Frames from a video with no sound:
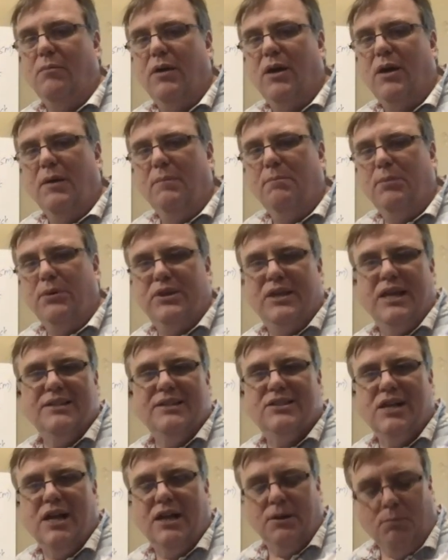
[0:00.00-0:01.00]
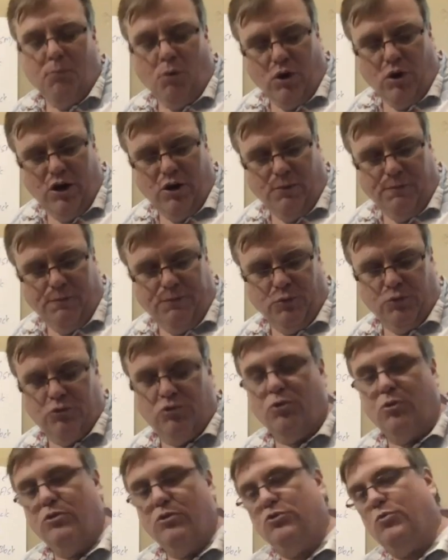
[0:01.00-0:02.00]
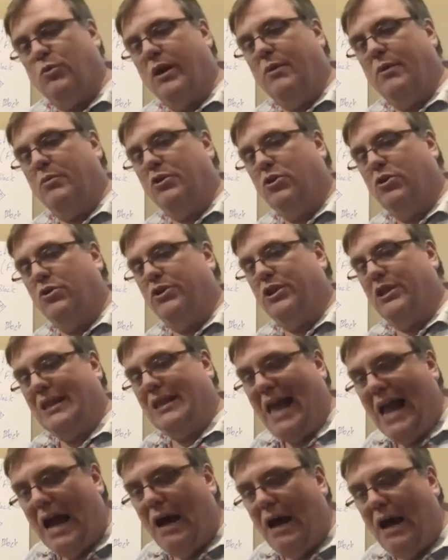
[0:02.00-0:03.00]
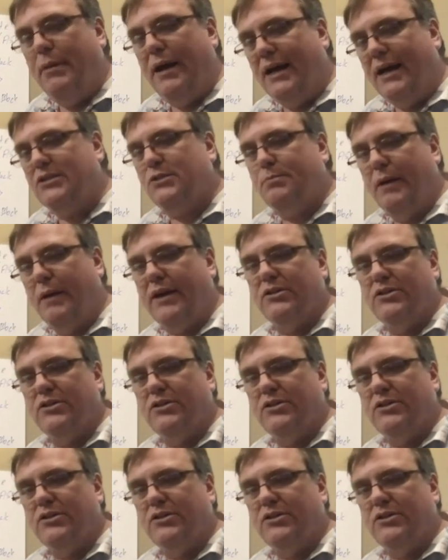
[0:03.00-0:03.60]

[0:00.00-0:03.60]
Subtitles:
But that's kind of more helpful towards what I would call the lab aspect.